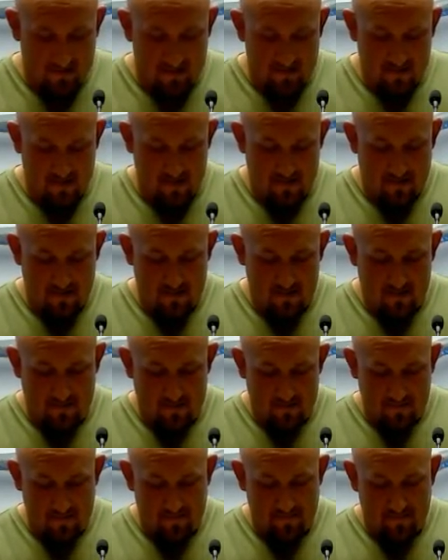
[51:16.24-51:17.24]

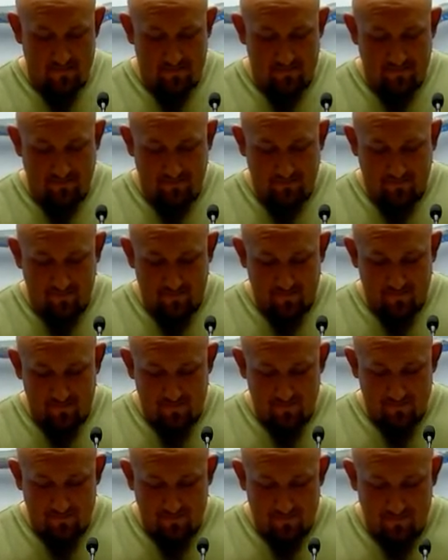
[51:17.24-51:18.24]

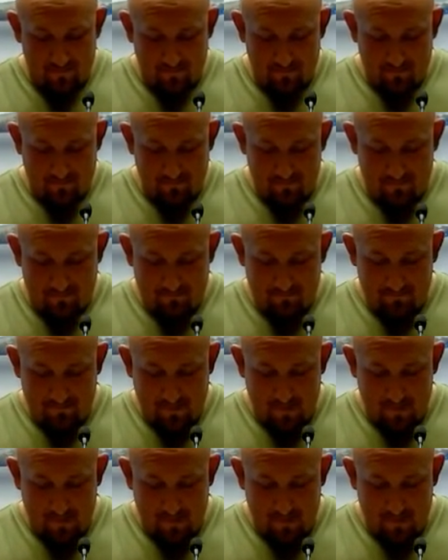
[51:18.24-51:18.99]
(silence)